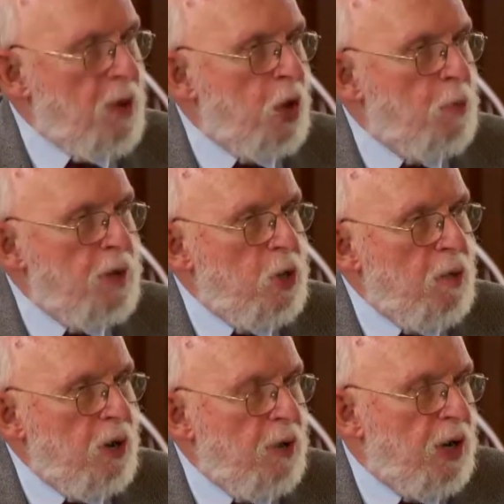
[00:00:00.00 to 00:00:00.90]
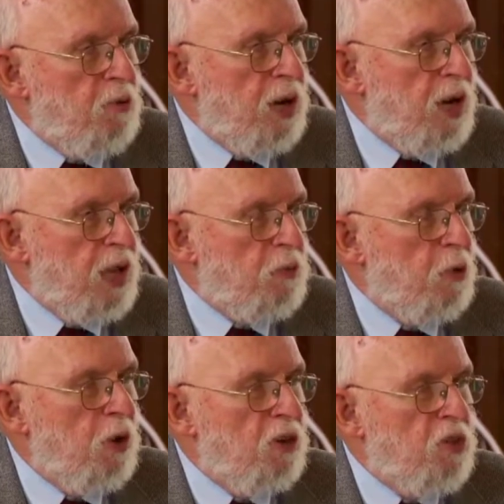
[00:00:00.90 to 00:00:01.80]
Malherbe, who I read at great length
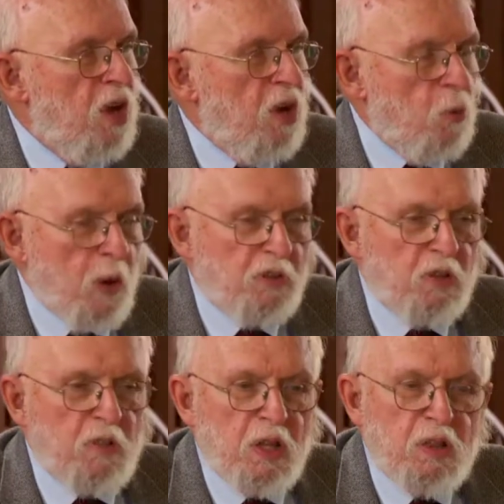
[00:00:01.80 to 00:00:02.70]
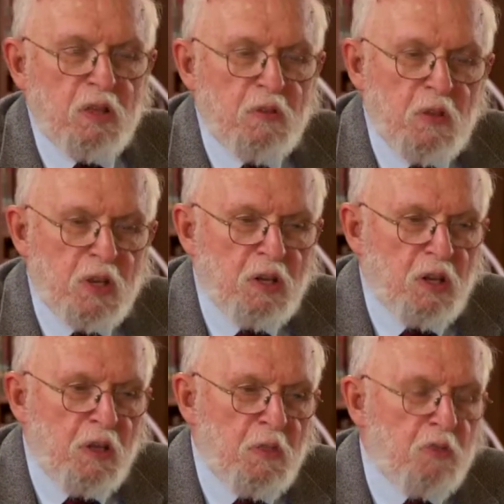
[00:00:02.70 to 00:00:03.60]
for all this, was to think that that
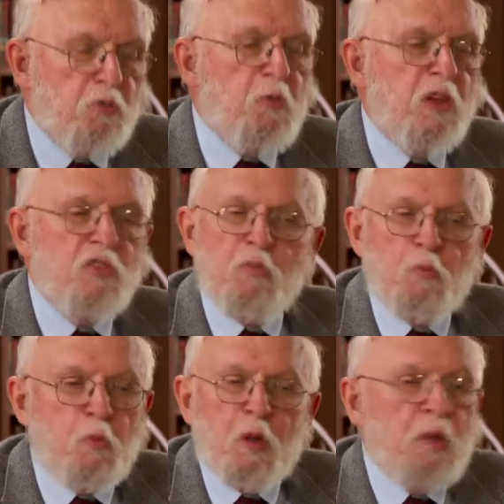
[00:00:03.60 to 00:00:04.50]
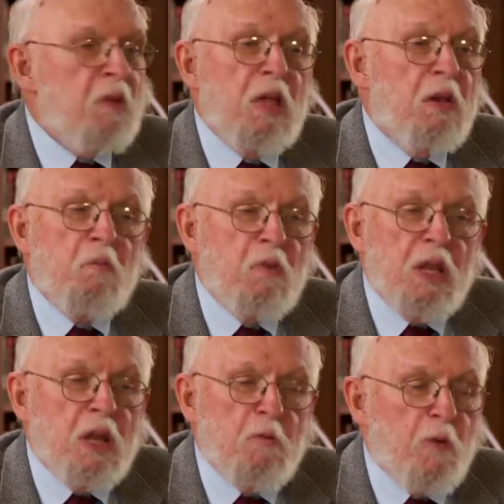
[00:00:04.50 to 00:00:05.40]
uh, this fits in
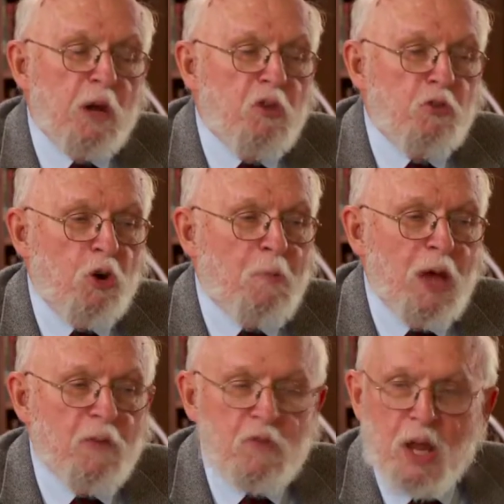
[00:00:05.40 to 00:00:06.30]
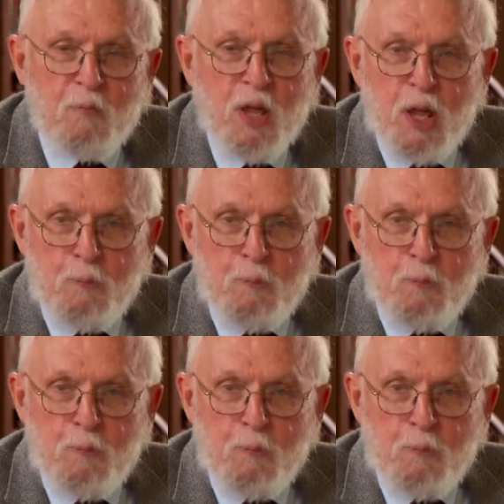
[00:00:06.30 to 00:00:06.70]
in a fairly short amount of time.